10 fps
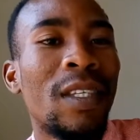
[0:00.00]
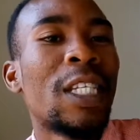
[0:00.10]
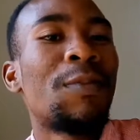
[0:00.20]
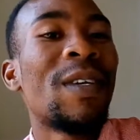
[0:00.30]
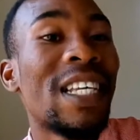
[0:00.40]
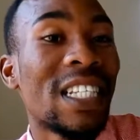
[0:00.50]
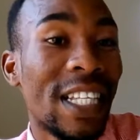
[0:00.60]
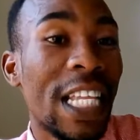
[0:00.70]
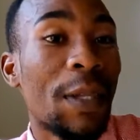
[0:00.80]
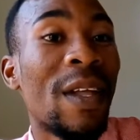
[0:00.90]
This has been the
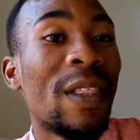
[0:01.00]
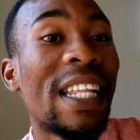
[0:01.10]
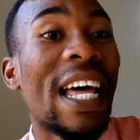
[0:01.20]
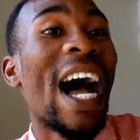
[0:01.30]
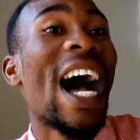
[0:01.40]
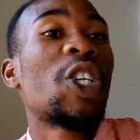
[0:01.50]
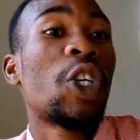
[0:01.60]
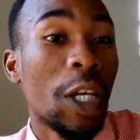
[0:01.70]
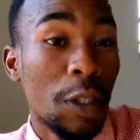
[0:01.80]
statement that Asha